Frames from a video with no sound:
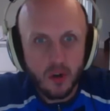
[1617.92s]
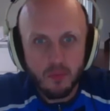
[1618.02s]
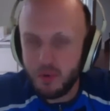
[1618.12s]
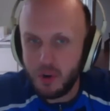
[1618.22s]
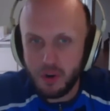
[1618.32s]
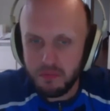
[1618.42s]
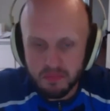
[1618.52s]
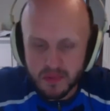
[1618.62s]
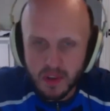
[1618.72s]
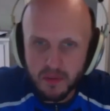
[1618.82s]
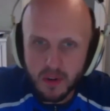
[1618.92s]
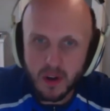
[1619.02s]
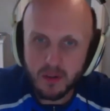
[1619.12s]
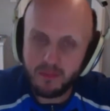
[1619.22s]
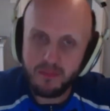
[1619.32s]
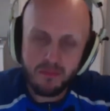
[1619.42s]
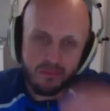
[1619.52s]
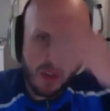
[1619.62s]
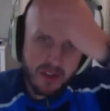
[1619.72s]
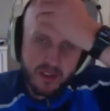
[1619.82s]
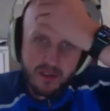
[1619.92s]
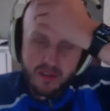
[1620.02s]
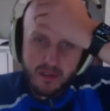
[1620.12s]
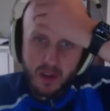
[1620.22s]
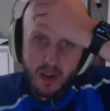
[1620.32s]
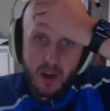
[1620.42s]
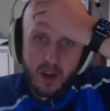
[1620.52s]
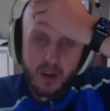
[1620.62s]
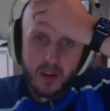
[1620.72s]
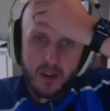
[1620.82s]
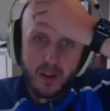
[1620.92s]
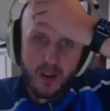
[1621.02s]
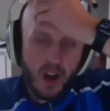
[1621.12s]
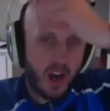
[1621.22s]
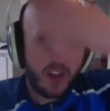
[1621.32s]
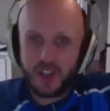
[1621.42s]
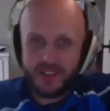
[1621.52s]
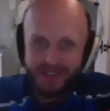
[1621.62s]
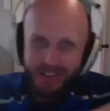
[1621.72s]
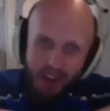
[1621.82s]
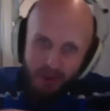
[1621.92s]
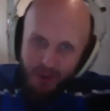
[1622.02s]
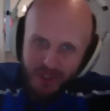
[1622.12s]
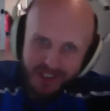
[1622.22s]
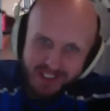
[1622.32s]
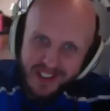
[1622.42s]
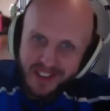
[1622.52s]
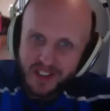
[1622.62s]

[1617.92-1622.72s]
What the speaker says: No, makes sense. I will just need the